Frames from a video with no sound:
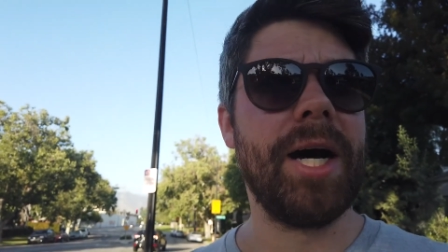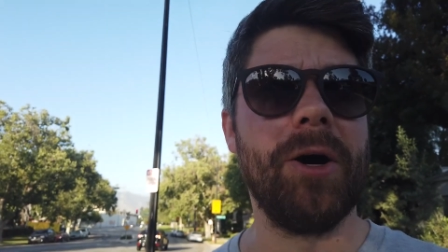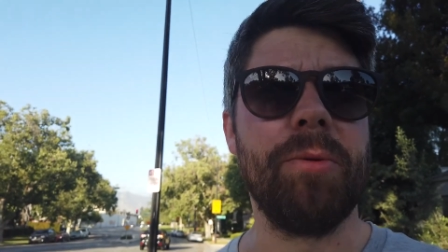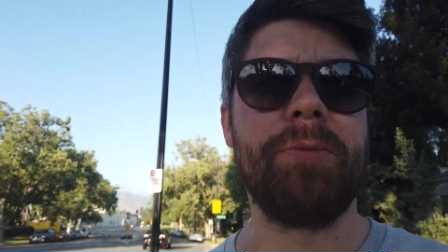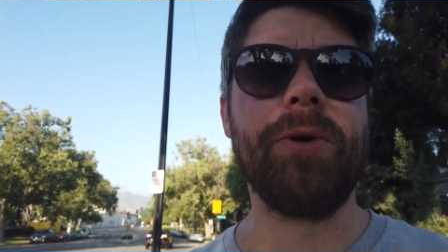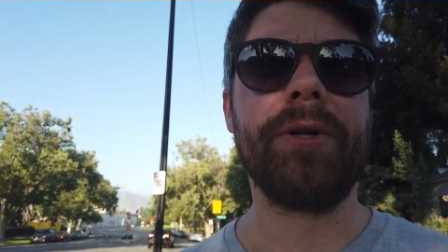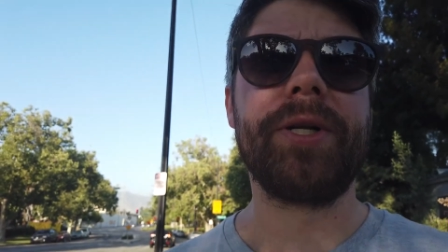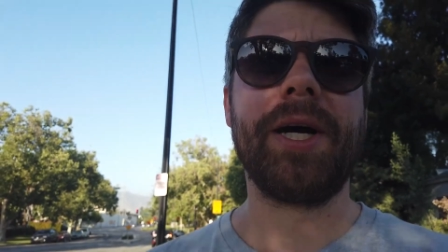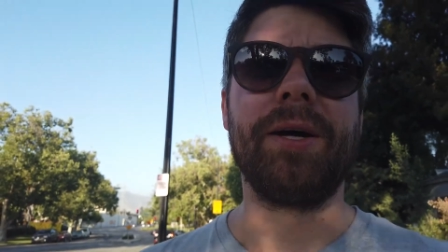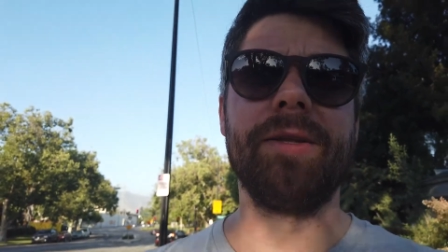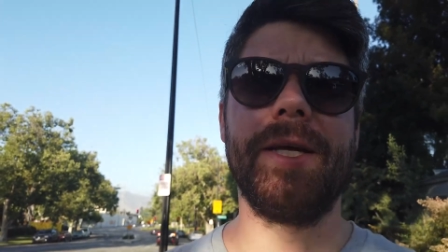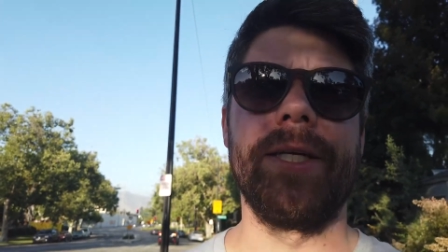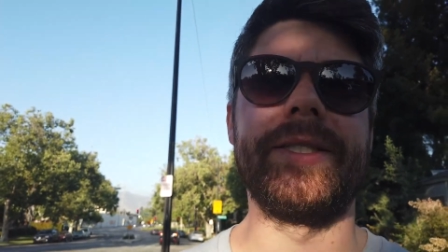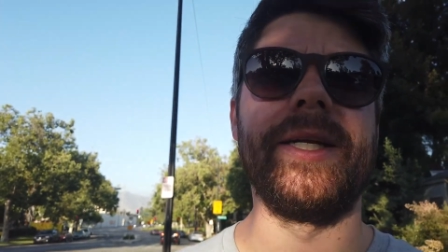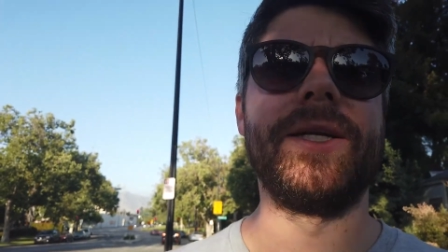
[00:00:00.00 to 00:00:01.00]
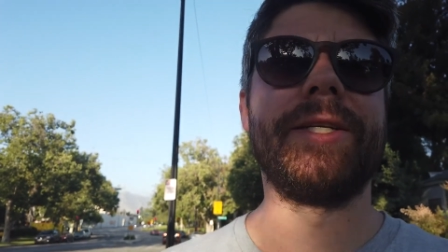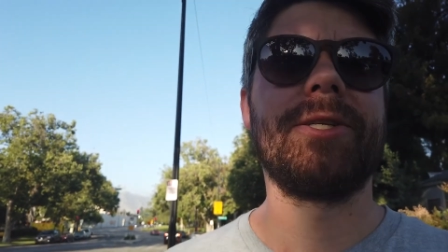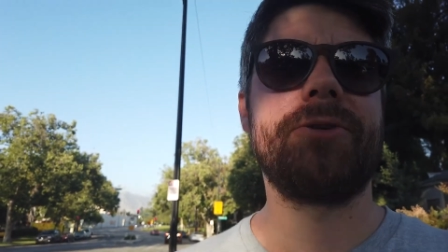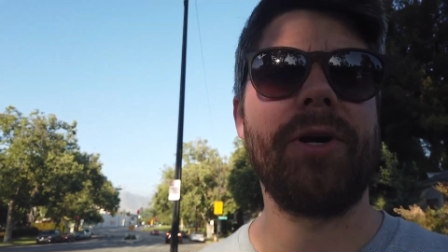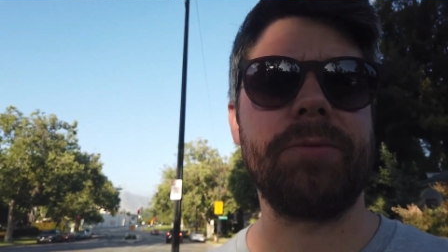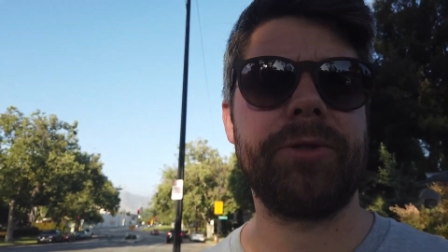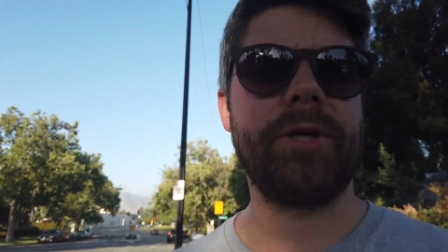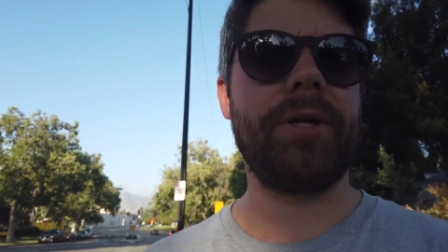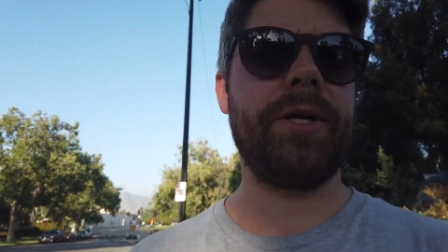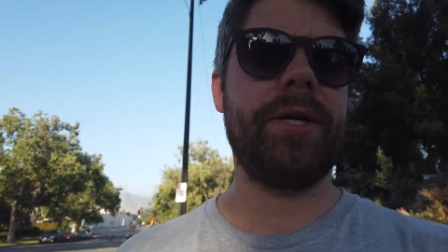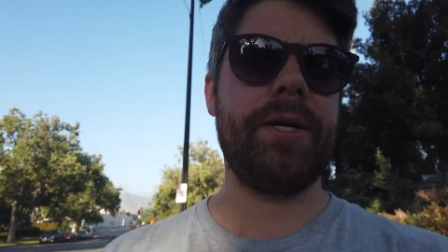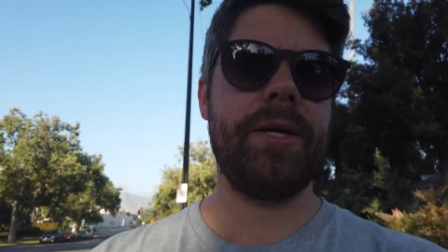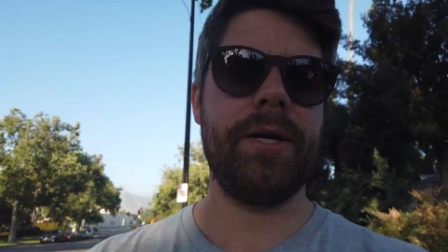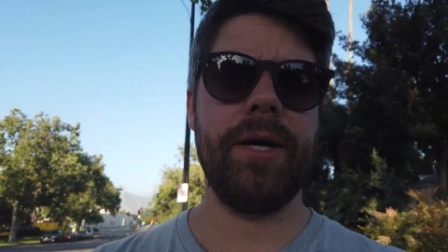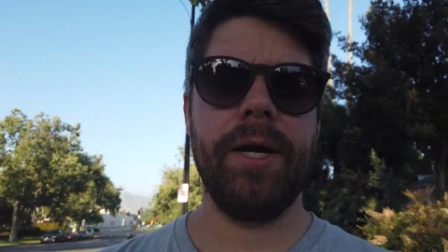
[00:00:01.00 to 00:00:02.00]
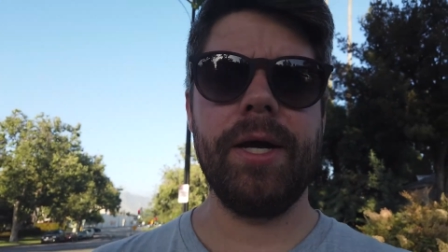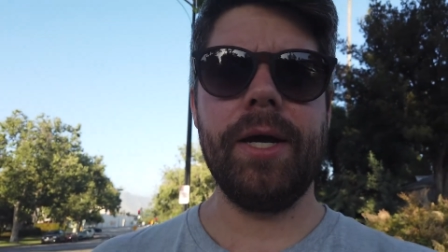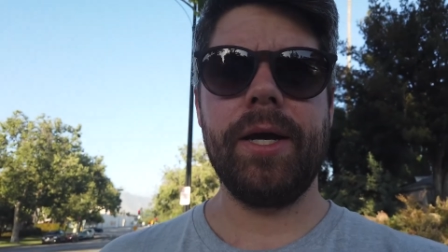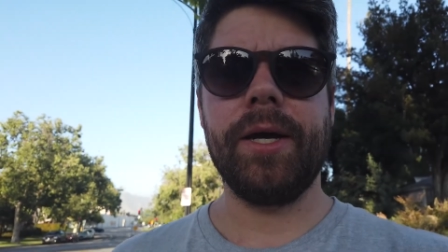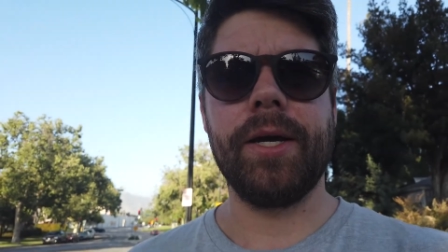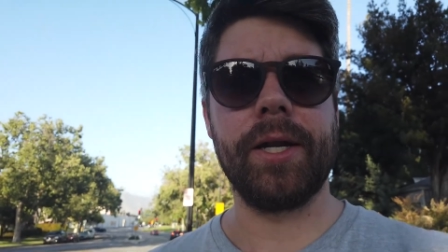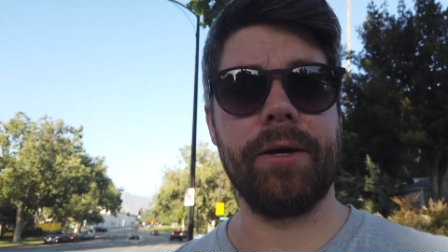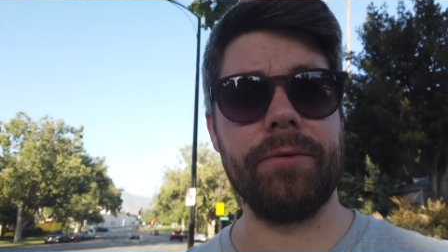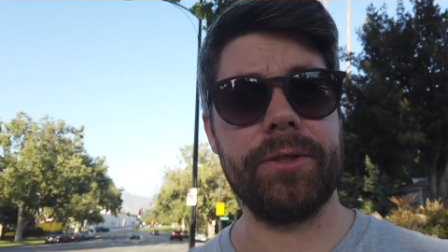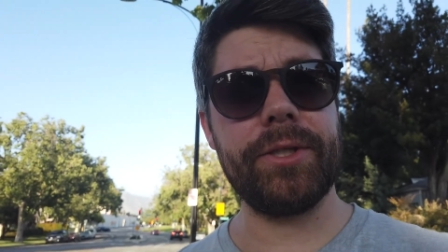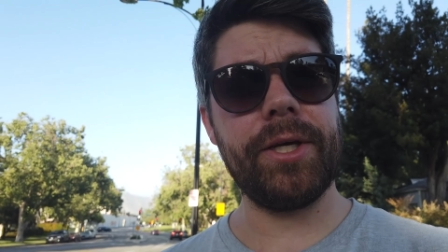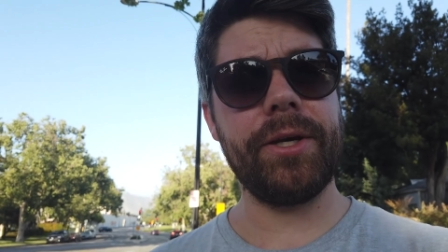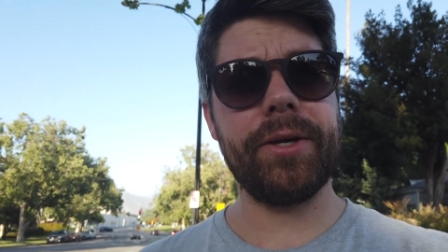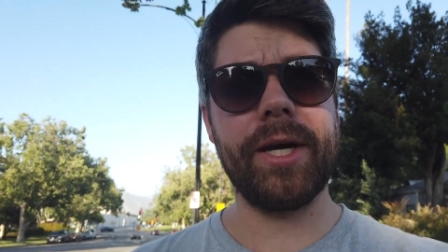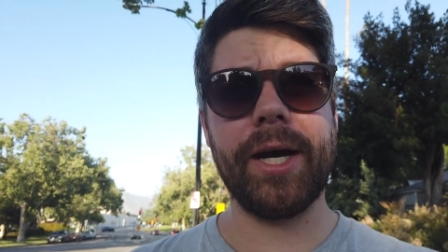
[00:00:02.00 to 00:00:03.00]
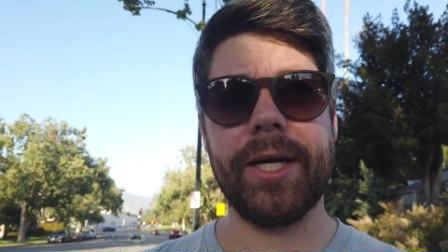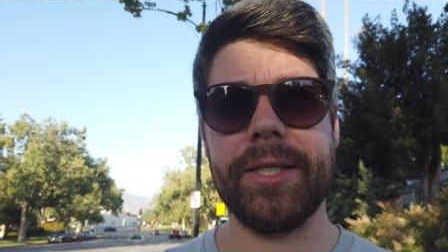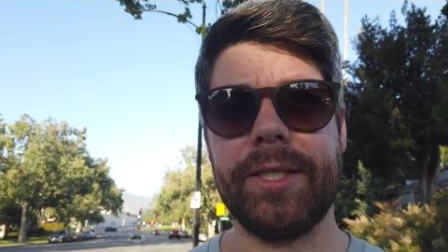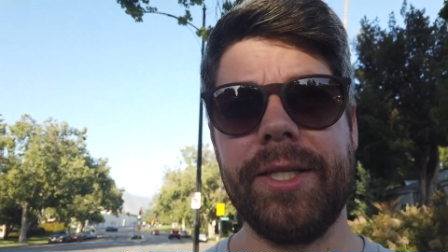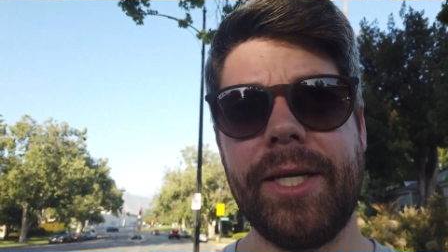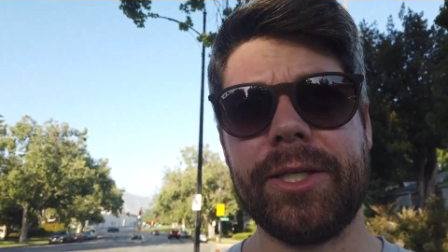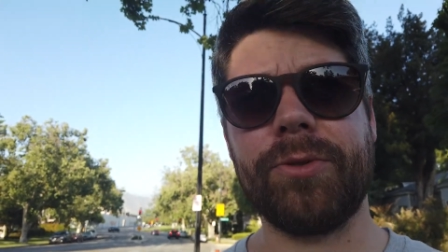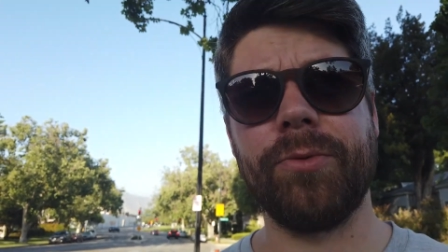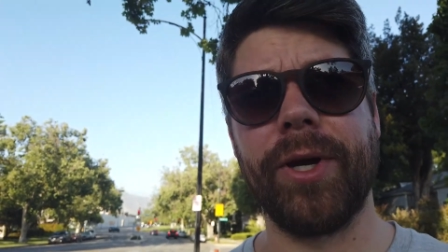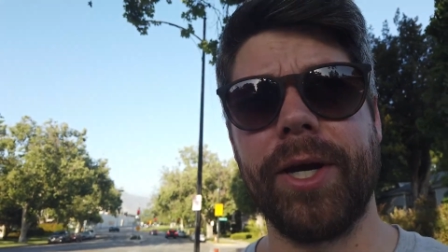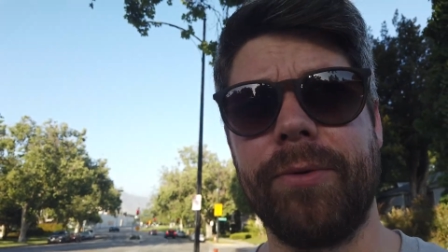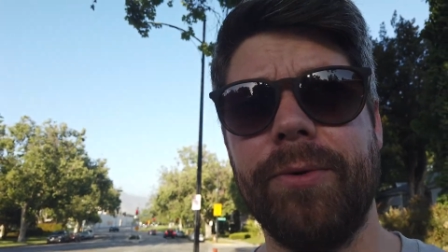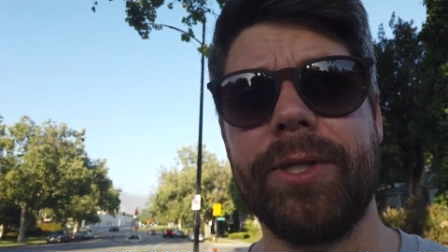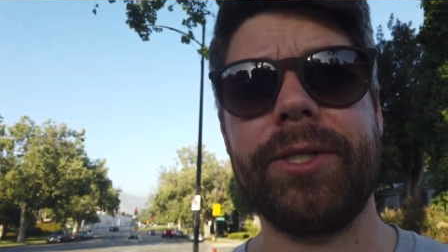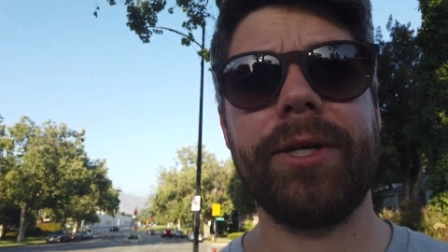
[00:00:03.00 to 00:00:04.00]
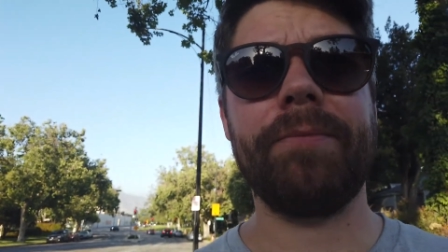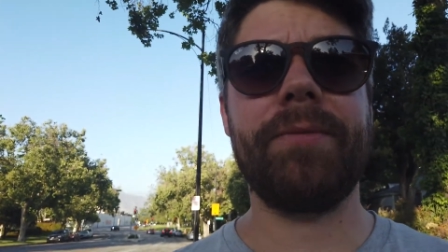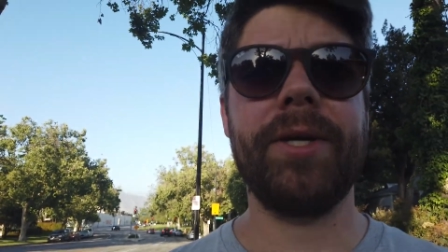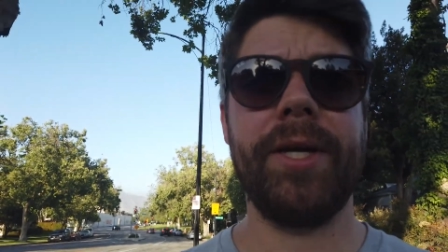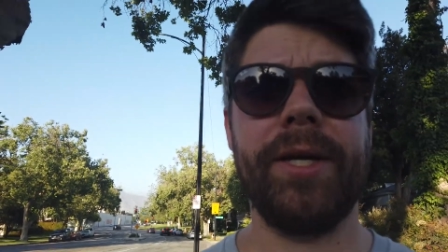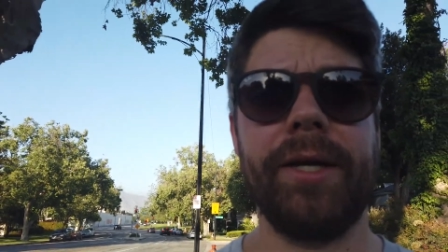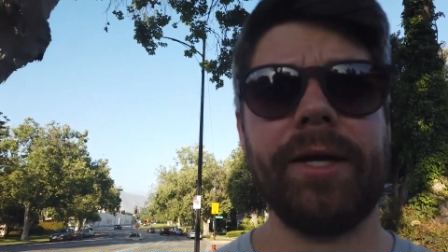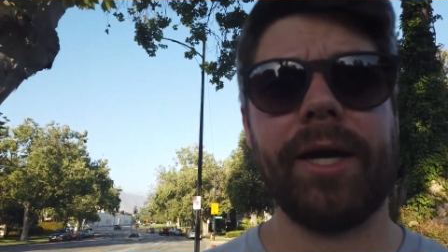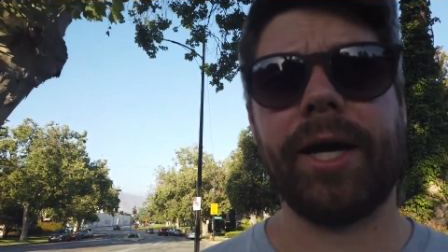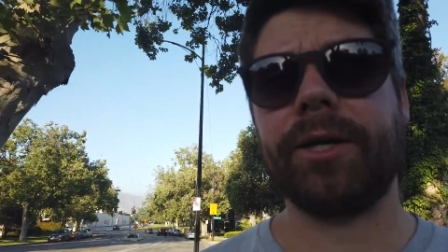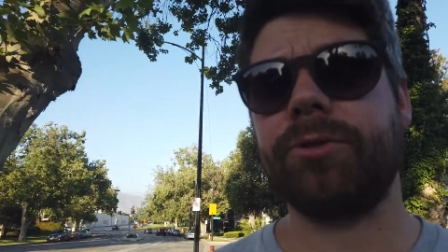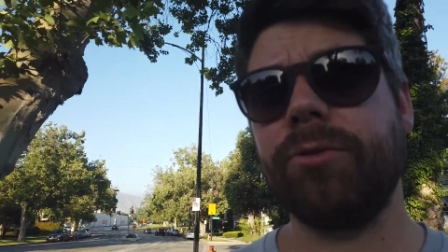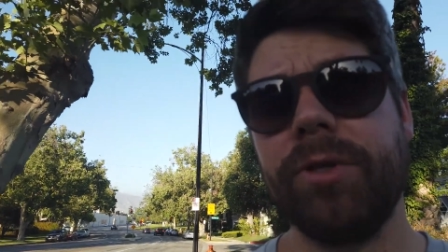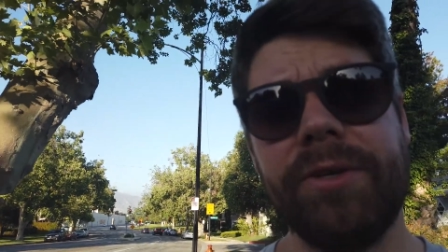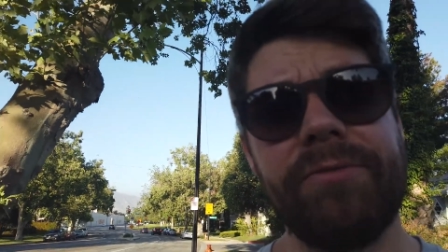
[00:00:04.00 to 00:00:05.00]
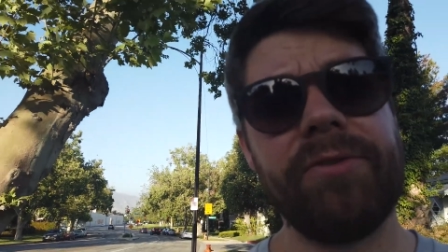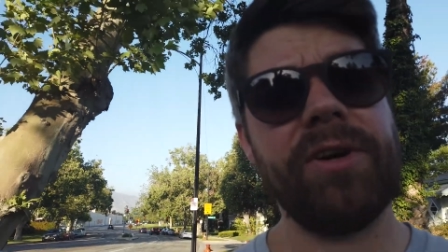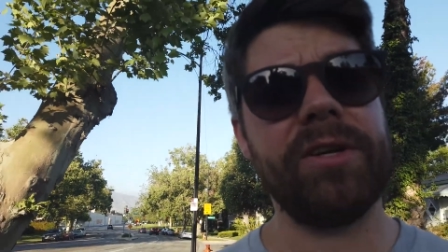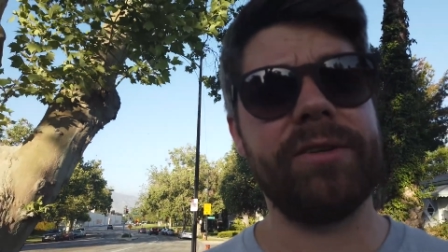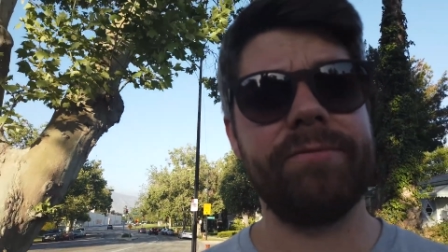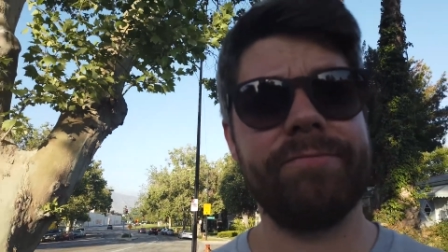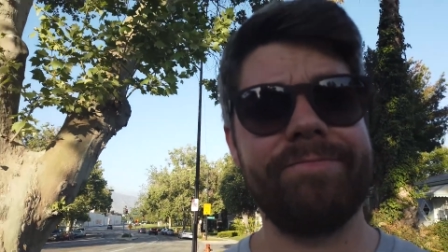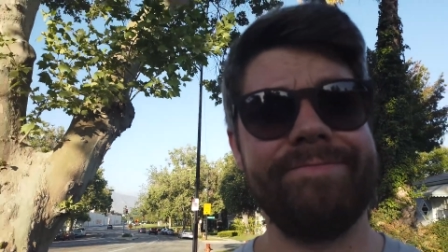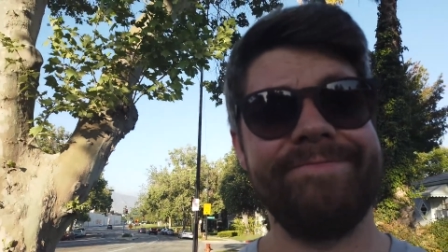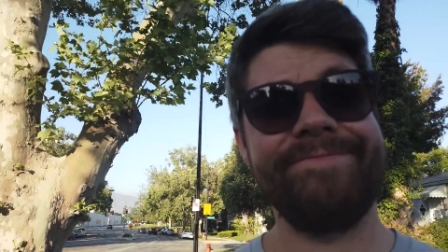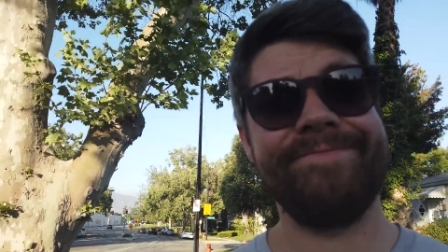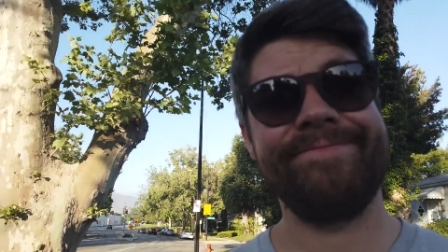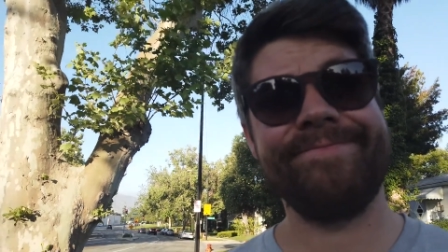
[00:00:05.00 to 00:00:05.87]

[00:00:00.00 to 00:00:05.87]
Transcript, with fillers: I'll put down links in the description, and I will see you guys next week with something actually fun.